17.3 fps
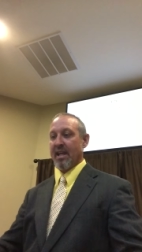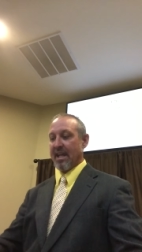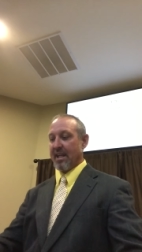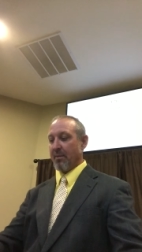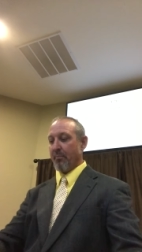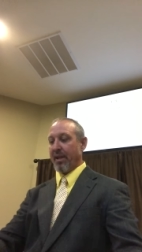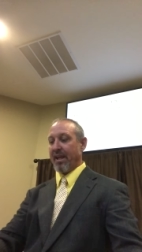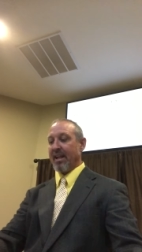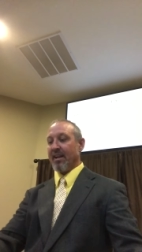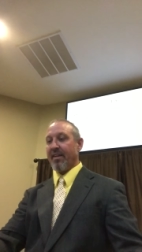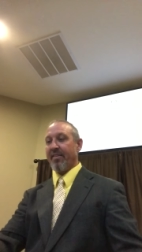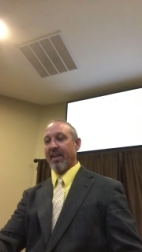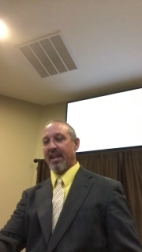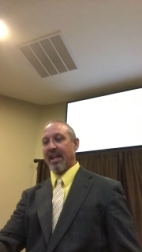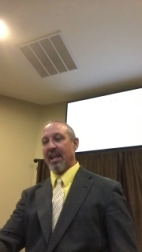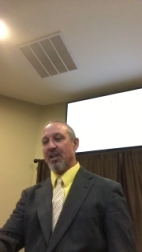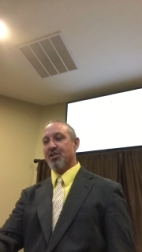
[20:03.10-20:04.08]
And immediately
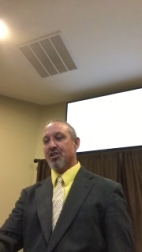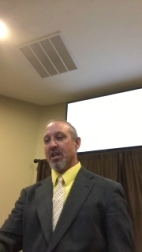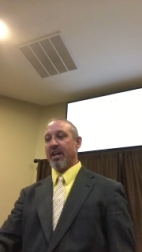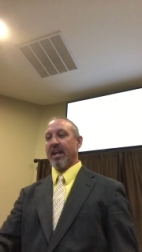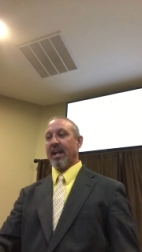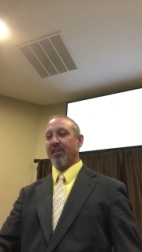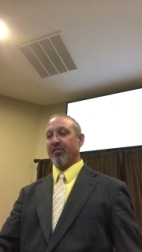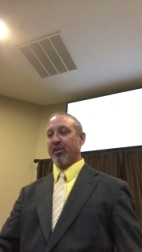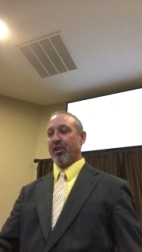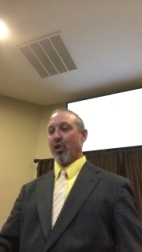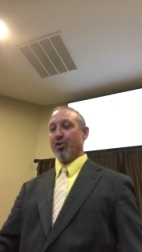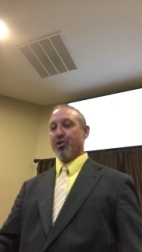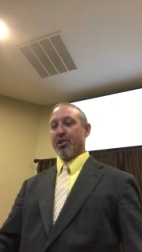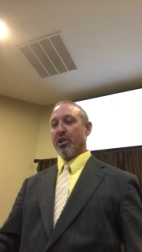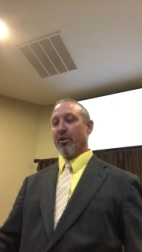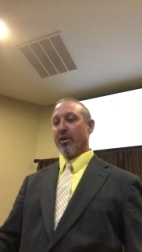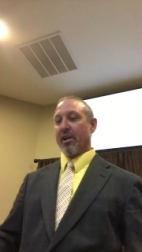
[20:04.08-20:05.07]
the king sent an
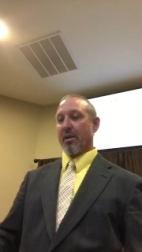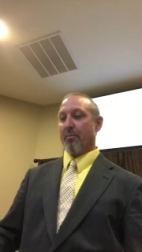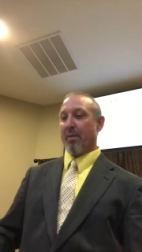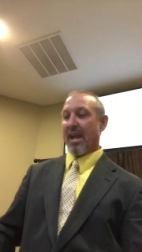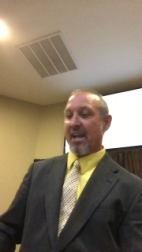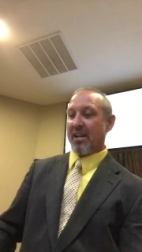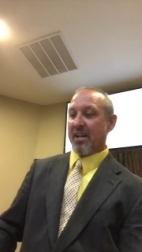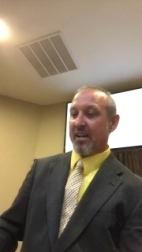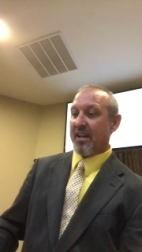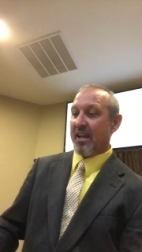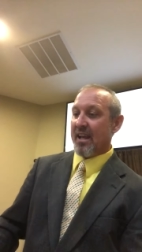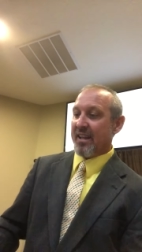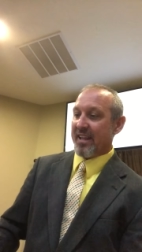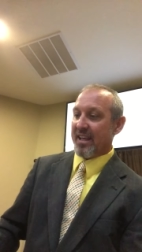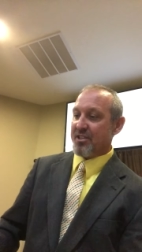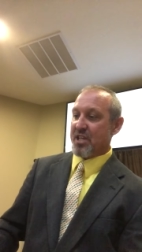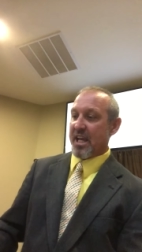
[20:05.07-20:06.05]
executioner and commanded
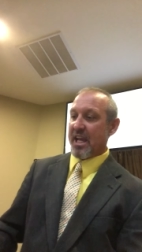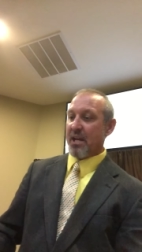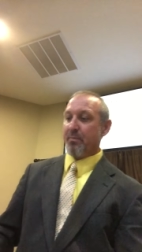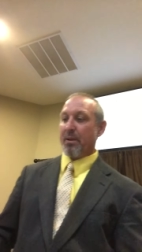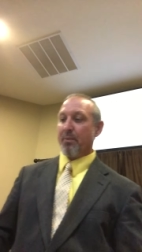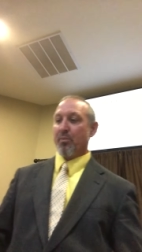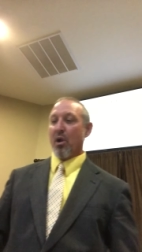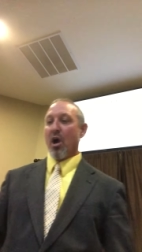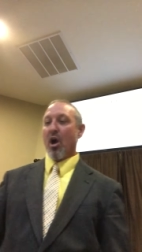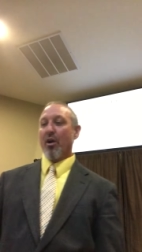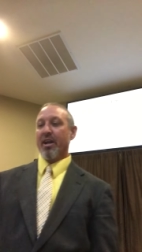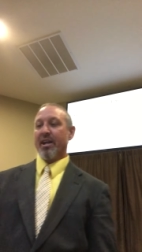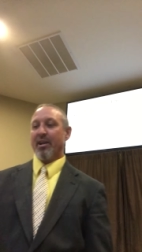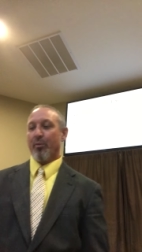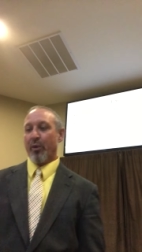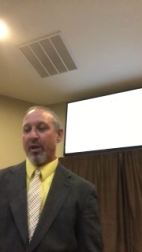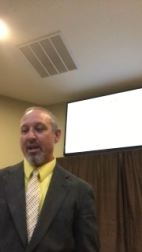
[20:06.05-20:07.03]
his head be brought,
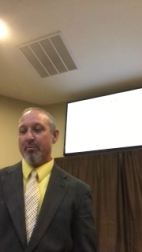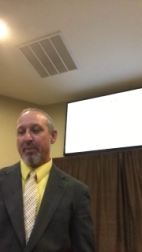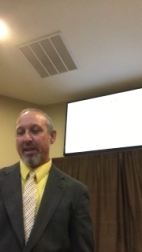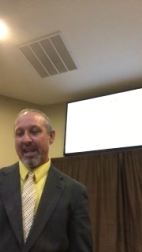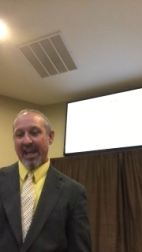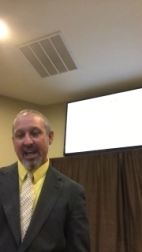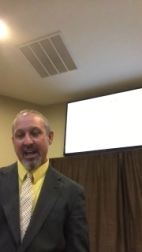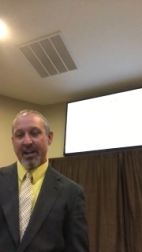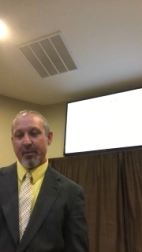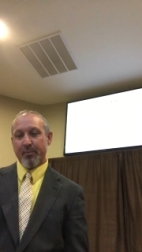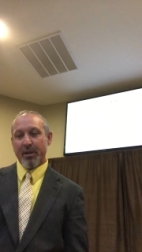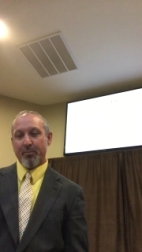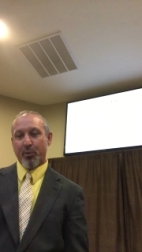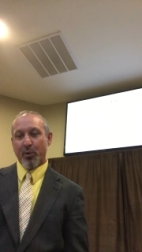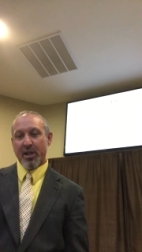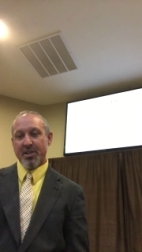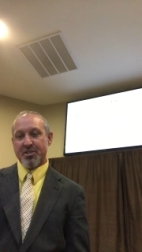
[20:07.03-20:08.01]
and he went and beheaded him
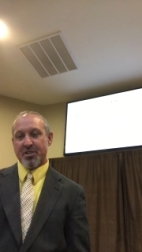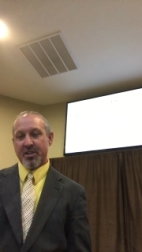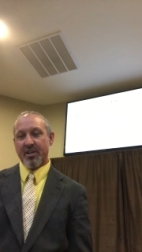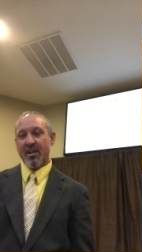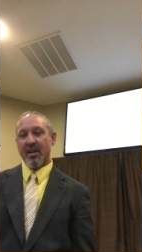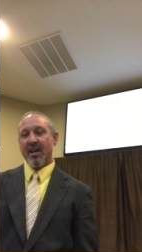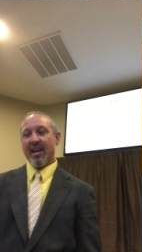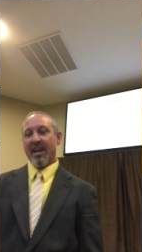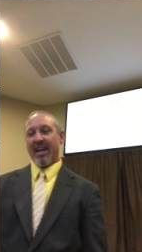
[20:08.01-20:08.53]
in prison.